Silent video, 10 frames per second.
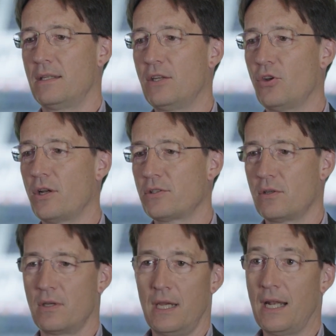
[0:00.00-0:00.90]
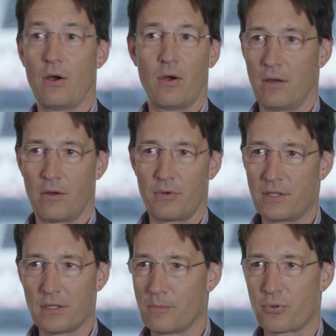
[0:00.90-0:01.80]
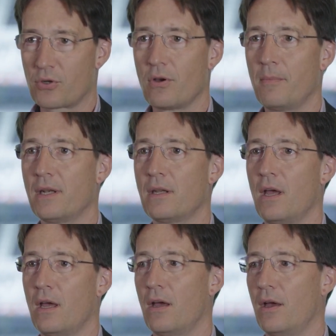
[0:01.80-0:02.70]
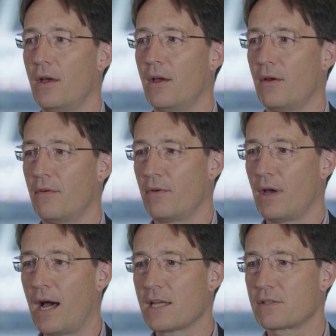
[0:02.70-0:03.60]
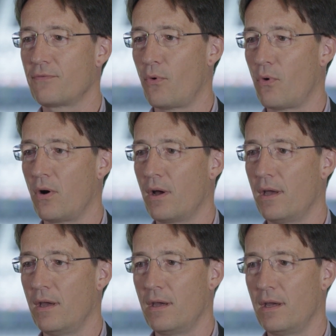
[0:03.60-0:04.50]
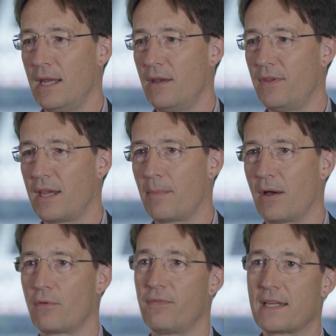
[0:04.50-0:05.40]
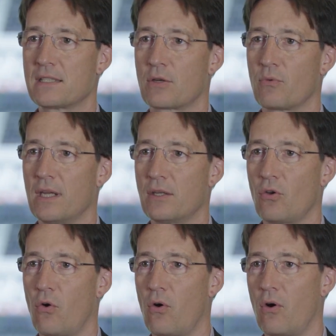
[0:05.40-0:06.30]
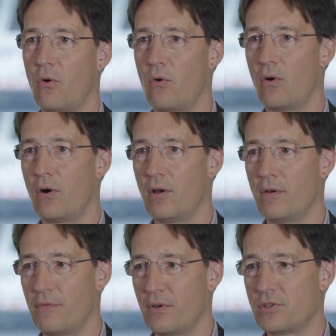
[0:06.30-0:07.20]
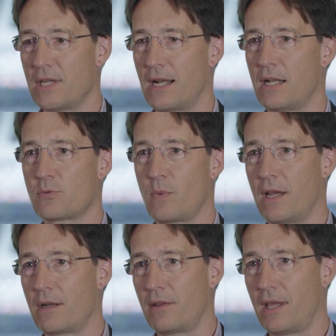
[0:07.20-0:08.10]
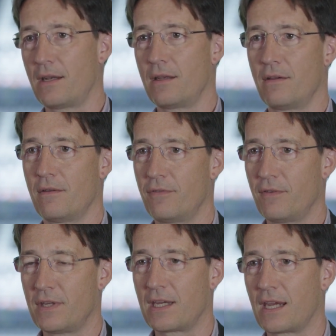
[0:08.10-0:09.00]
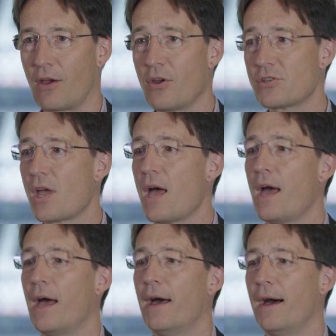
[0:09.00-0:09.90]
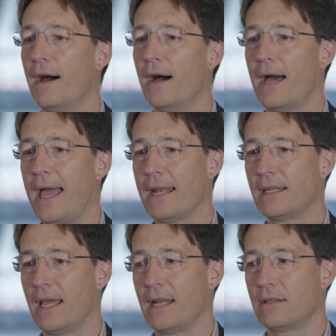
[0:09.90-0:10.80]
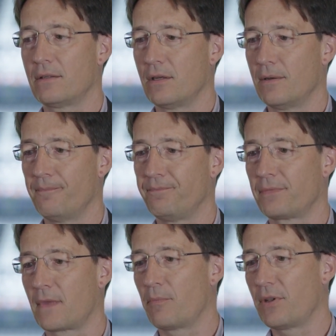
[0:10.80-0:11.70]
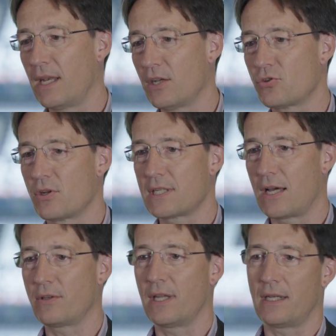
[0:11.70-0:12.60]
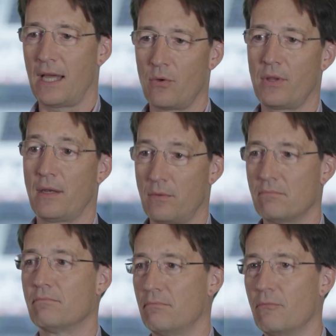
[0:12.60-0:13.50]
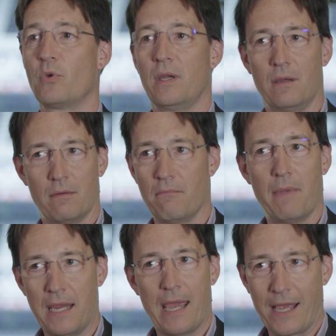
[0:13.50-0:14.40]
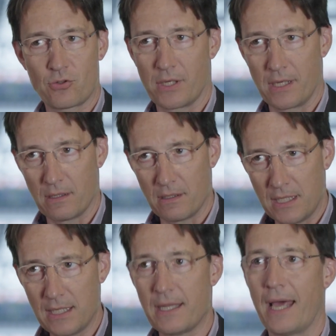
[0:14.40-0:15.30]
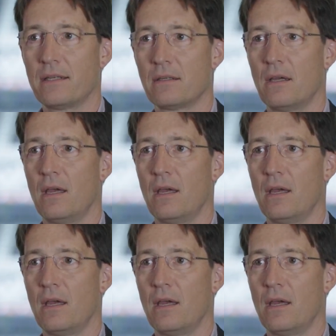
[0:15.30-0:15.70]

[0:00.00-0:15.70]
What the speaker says: did not in our original procurement ask for anything about FlexiGrid or channels wider than 50 gigahertz, but then it turns out that now that we may actually need that,